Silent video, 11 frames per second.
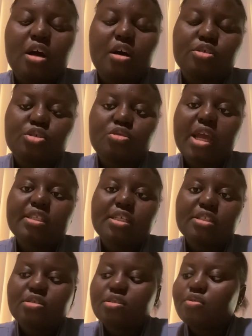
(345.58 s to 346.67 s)
straight
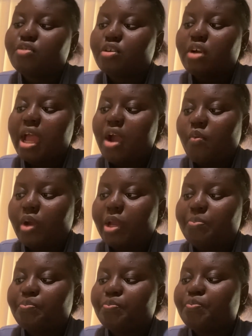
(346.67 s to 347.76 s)
into the
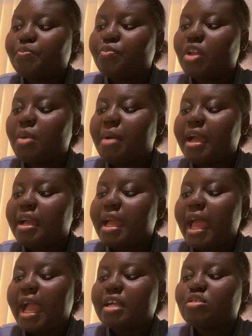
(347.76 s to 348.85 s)
airway by
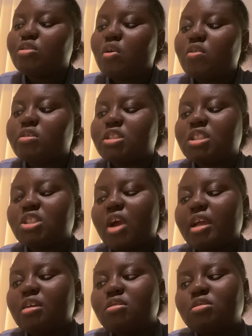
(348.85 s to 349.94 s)

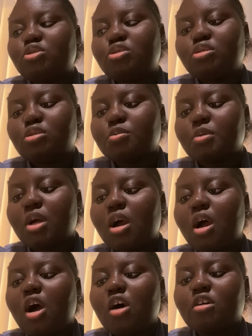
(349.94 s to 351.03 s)
ectotracheal tube
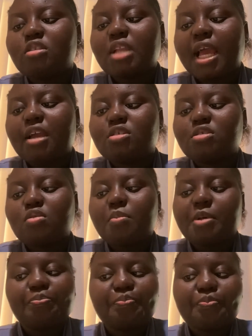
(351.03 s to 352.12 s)
or
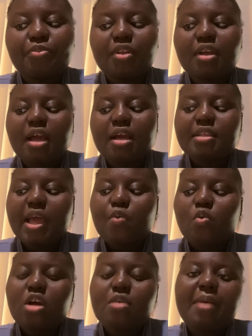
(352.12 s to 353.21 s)
tracheostomy. They
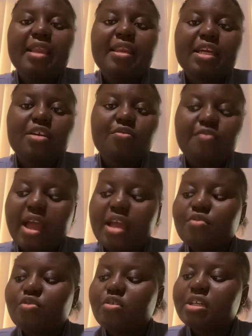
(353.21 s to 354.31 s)
work by
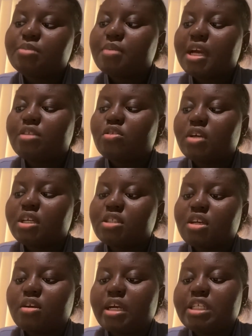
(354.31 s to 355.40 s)
liquefying the respiratory
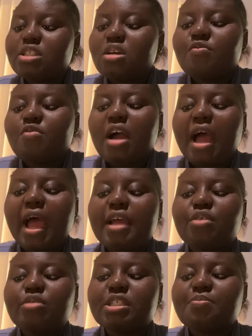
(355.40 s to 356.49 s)
secretion for high
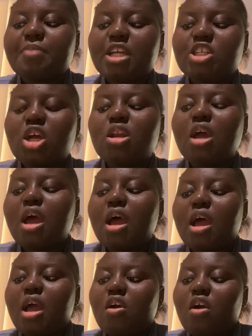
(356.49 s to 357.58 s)
risk patient,
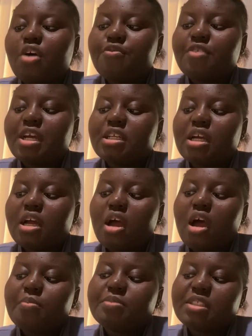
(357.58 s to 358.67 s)
coughing
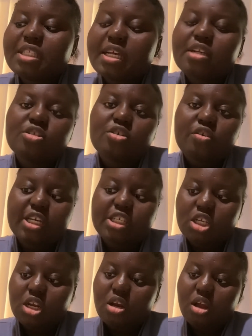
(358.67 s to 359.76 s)
up thick
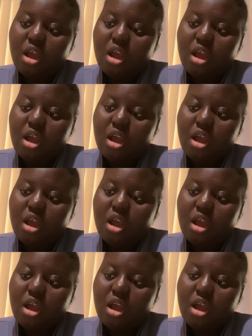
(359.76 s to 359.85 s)
secretion.